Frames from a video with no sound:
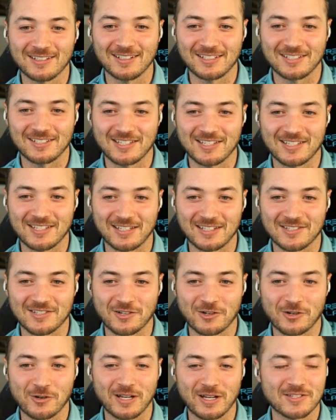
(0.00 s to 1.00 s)
I just had like
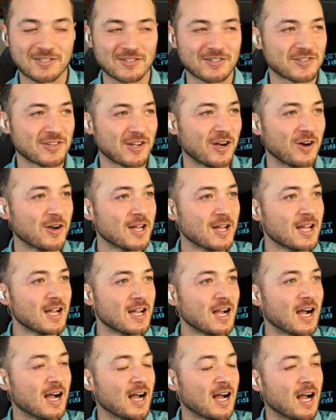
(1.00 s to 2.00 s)
zero answer. So
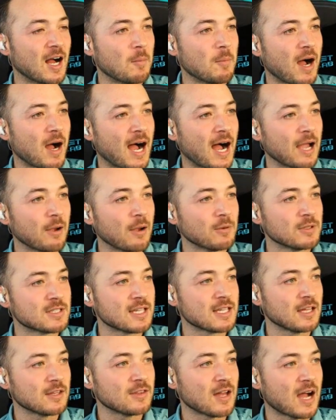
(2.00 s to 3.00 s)
um, I would
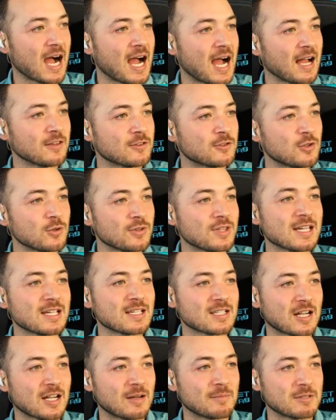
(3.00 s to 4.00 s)
say two
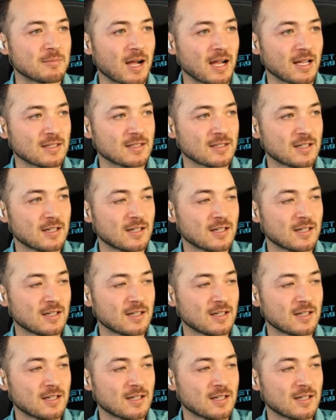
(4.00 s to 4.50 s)
things come to mind.